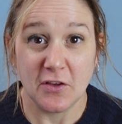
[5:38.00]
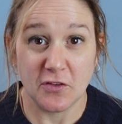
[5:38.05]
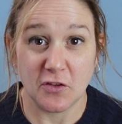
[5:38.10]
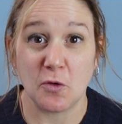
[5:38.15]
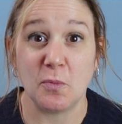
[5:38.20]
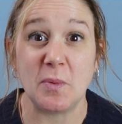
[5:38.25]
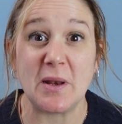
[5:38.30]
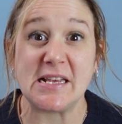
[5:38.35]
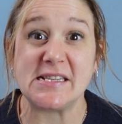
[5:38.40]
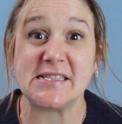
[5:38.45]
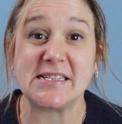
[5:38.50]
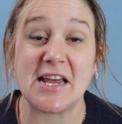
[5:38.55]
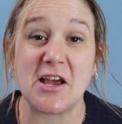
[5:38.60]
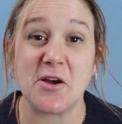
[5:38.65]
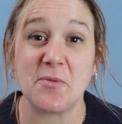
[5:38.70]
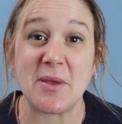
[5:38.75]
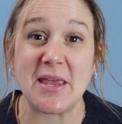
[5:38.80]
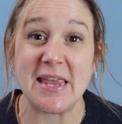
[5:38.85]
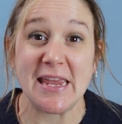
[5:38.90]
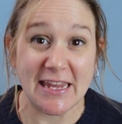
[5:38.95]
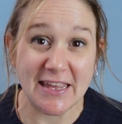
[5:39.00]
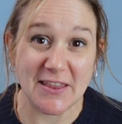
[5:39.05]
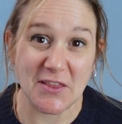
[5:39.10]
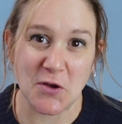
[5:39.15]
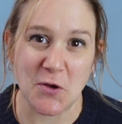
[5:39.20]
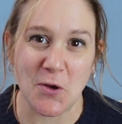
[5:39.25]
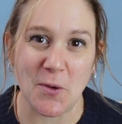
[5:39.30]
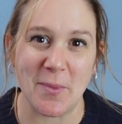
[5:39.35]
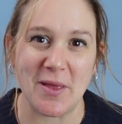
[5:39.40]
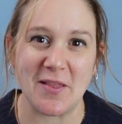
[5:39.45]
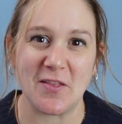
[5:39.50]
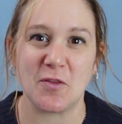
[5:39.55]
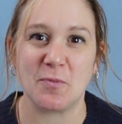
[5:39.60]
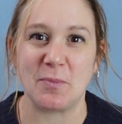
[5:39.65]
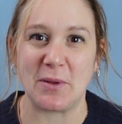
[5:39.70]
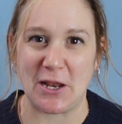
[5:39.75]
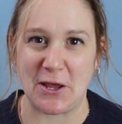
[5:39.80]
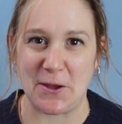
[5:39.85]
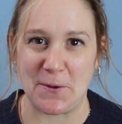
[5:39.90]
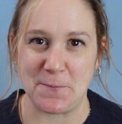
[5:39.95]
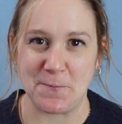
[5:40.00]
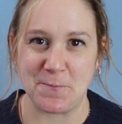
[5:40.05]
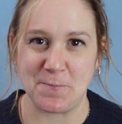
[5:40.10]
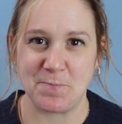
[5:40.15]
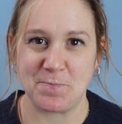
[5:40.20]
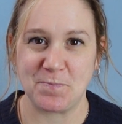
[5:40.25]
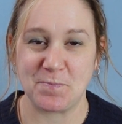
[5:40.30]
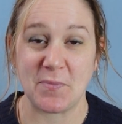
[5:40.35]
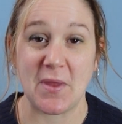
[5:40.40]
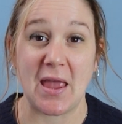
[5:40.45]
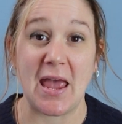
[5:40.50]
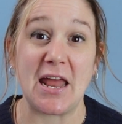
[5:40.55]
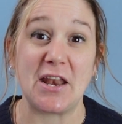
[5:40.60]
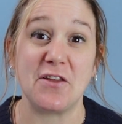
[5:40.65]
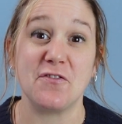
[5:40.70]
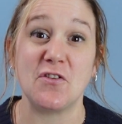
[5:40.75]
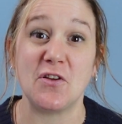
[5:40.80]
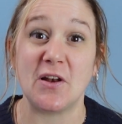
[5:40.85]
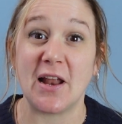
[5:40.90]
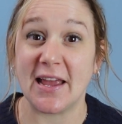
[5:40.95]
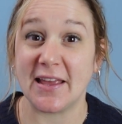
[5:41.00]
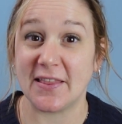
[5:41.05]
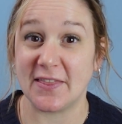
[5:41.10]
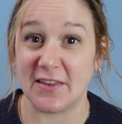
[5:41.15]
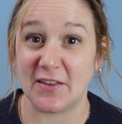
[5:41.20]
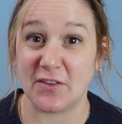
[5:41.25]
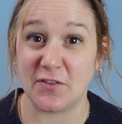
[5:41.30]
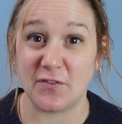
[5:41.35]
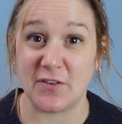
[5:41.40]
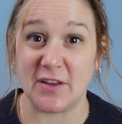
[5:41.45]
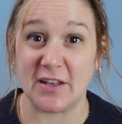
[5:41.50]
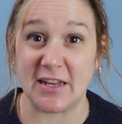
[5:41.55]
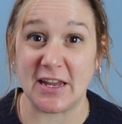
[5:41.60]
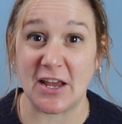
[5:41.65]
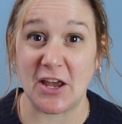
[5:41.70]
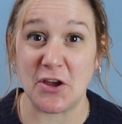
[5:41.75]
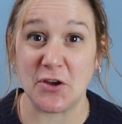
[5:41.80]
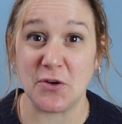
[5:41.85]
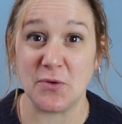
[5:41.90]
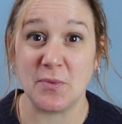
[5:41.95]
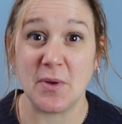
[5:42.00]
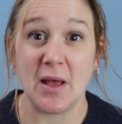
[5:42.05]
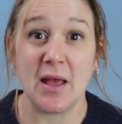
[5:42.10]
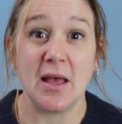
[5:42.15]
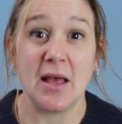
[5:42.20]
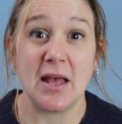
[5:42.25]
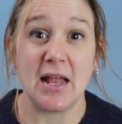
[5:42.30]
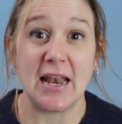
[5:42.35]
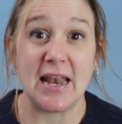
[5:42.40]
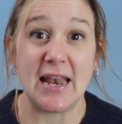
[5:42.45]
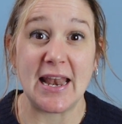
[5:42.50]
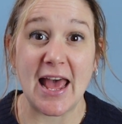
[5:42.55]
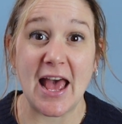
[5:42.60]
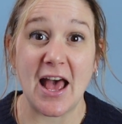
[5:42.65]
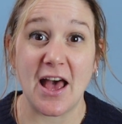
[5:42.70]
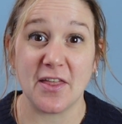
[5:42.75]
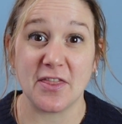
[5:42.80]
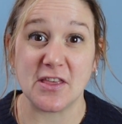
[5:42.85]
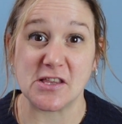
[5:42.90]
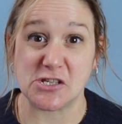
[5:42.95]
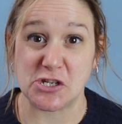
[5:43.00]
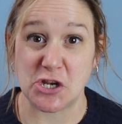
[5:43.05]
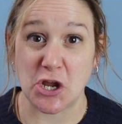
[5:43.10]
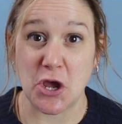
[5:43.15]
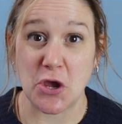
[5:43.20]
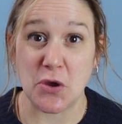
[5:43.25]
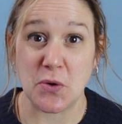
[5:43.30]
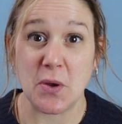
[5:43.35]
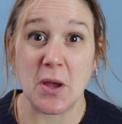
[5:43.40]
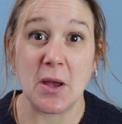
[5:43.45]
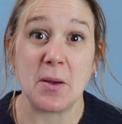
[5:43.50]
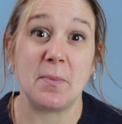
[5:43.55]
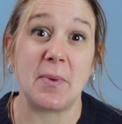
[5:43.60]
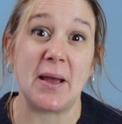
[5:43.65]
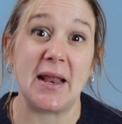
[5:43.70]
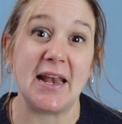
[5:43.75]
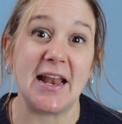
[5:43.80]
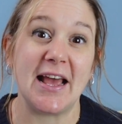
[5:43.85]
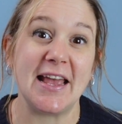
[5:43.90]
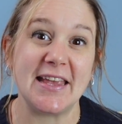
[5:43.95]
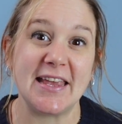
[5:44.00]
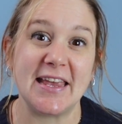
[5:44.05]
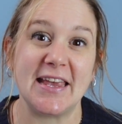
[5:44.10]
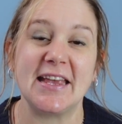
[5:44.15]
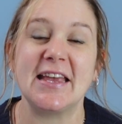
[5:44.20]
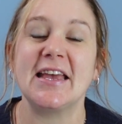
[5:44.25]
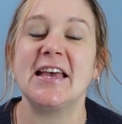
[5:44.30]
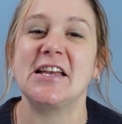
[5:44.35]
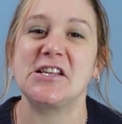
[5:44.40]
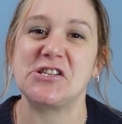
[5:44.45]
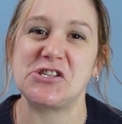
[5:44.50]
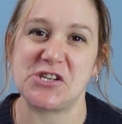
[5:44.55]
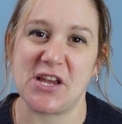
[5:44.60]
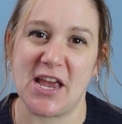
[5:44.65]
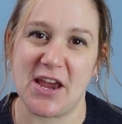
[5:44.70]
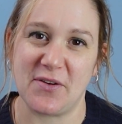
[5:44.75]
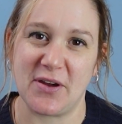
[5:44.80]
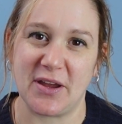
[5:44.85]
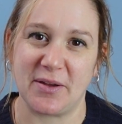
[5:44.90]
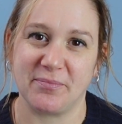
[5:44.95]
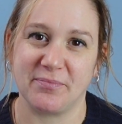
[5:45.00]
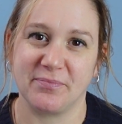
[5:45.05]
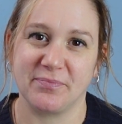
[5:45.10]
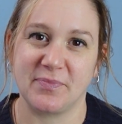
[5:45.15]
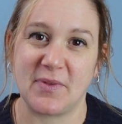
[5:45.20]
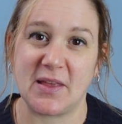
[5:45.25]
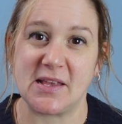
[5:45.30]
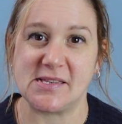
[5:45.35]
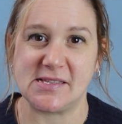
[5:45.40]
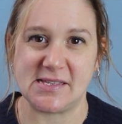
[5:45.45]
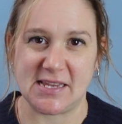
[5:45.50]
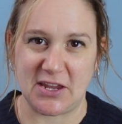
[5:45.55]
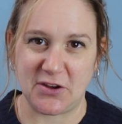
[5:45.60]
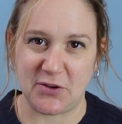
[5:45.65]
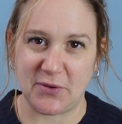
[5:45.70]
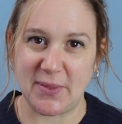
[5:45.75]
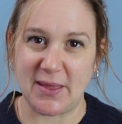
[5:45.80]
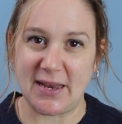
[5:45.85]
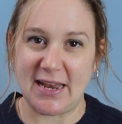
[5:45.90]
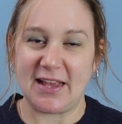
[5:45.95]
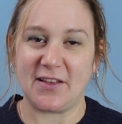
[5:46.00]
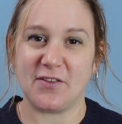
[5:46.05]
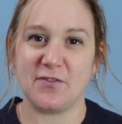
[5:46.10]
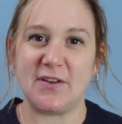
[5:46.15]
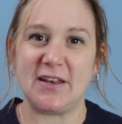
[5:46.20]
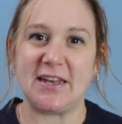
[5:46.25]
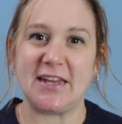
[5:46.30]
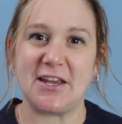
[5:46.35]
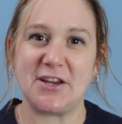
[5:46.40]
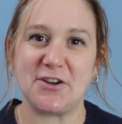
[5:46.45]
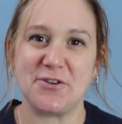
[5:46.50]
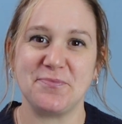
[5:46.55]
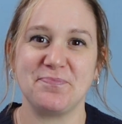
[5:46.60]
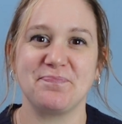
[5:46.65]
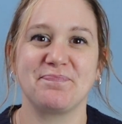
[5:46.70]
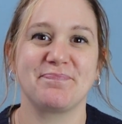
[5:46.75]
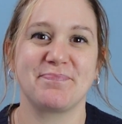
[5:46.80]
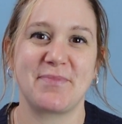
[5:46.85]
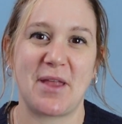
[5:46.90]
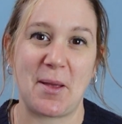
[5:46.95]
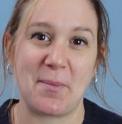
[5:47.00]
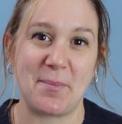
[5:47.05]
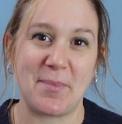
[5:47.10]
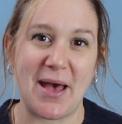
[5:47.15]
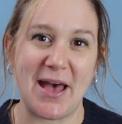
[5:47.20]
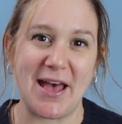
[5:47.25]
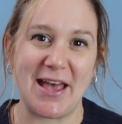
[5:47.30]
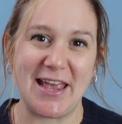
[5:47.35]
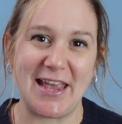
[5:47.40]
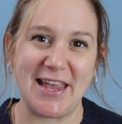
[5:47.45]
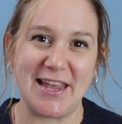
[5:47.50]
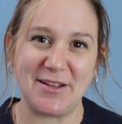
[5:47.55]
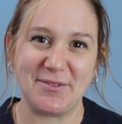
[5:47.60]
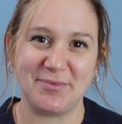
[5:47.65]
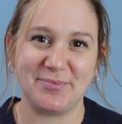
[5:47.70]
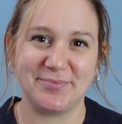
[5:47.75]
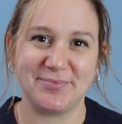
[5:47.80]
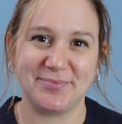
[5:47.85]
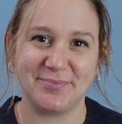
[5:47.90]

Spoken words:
so please tell me in the comments below. And if you like this video, let others know by liking and sharing. See you in the next video. Bye!